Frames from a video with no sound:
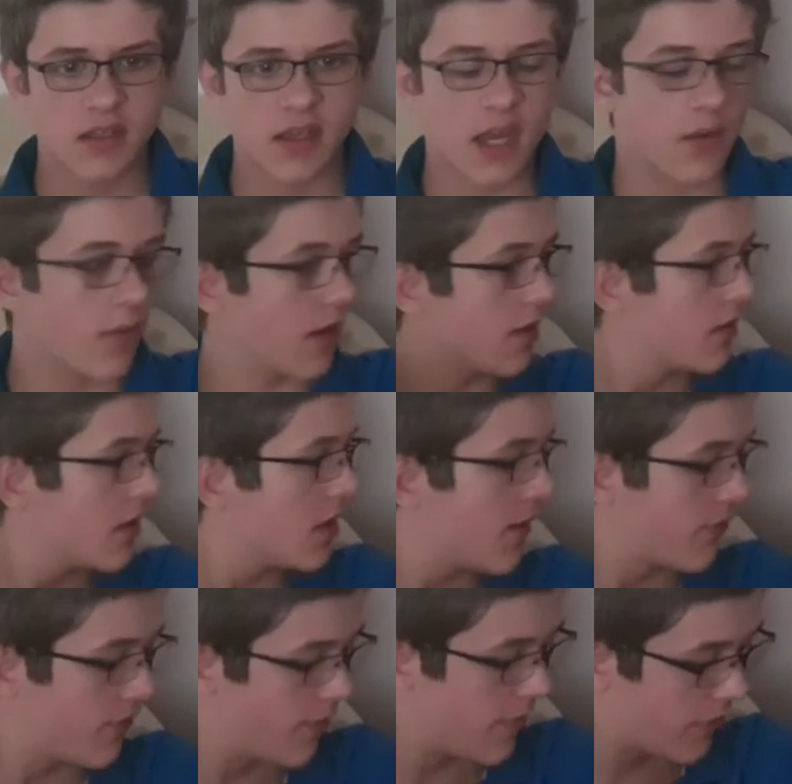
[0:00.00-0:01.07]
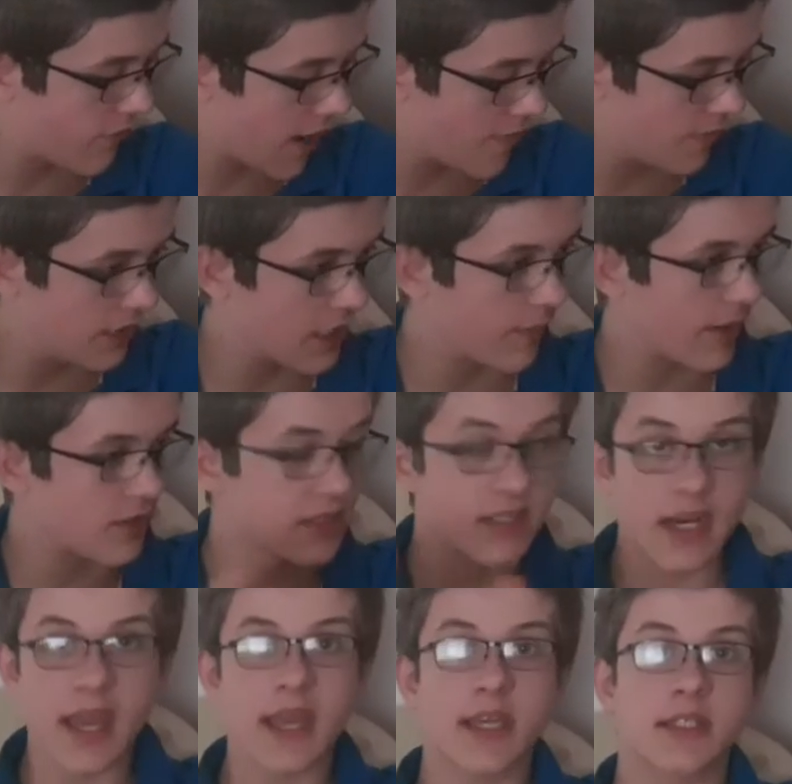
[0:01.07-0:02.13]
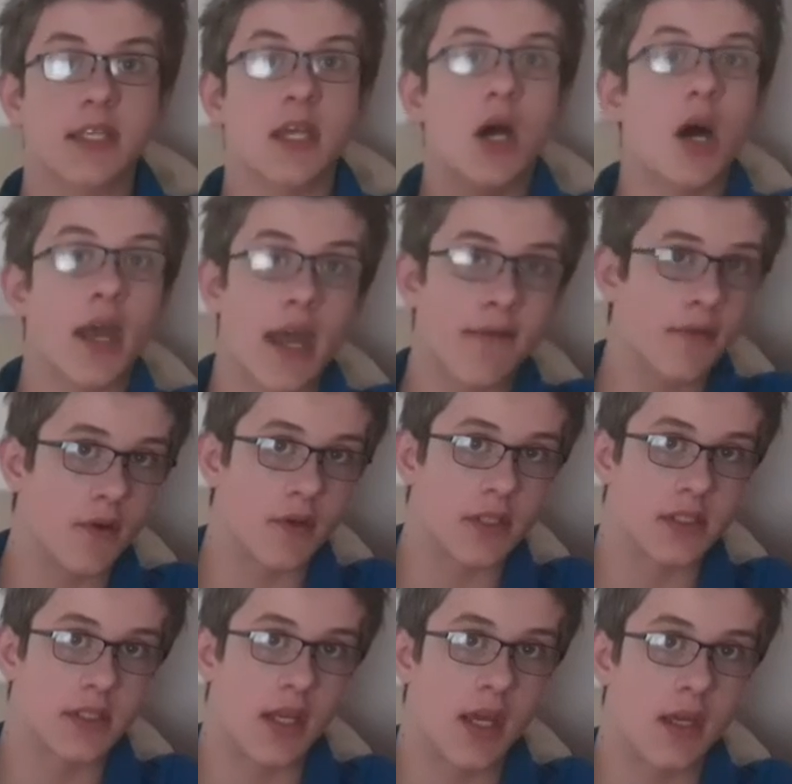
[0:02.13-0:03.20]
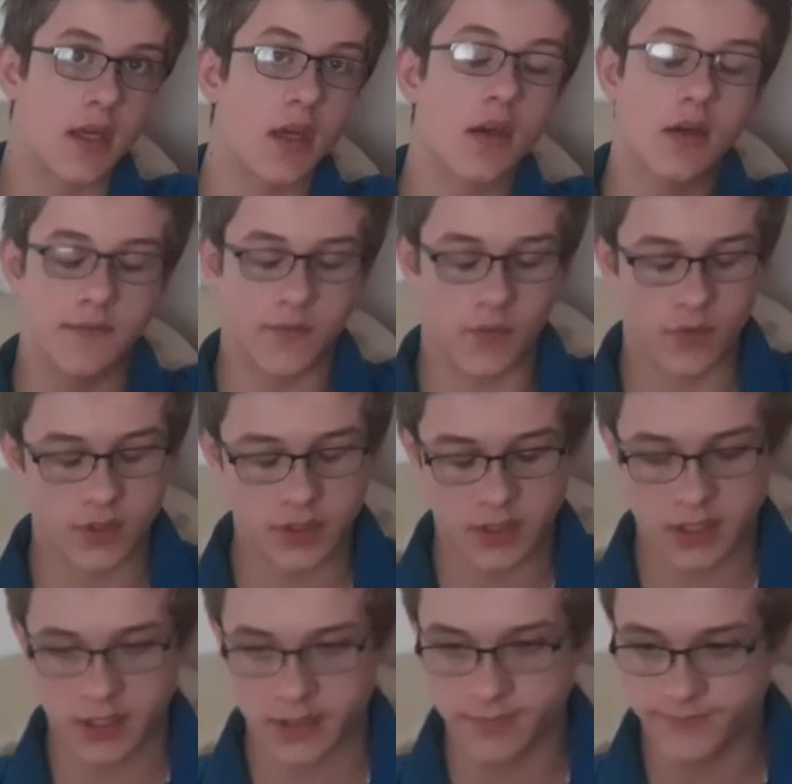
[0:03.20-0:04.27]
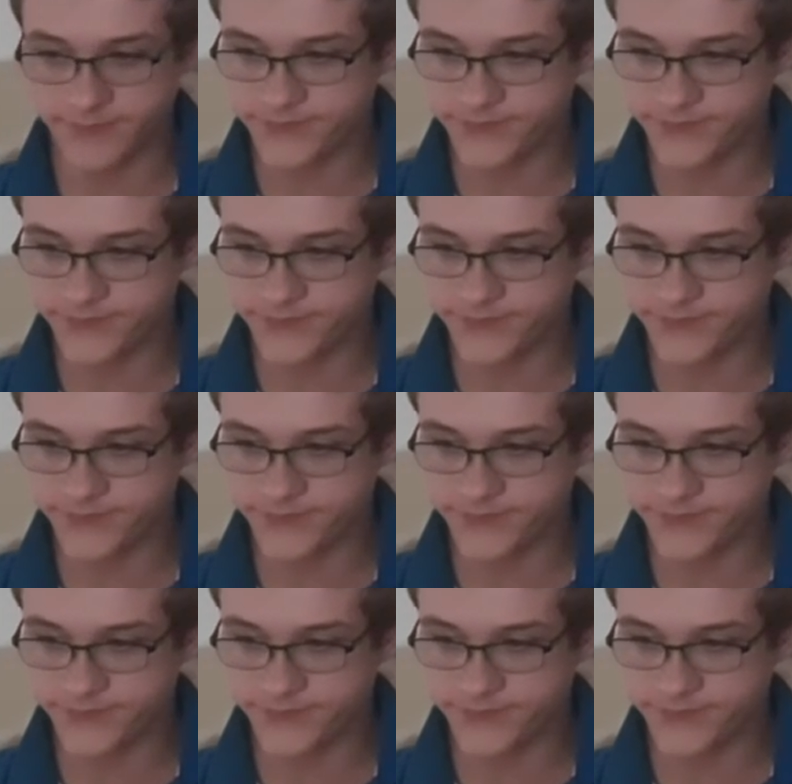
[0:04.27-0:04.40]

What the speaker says: Anyway, enough of me rambling about snakes. I haven't got a snake, unfortunately.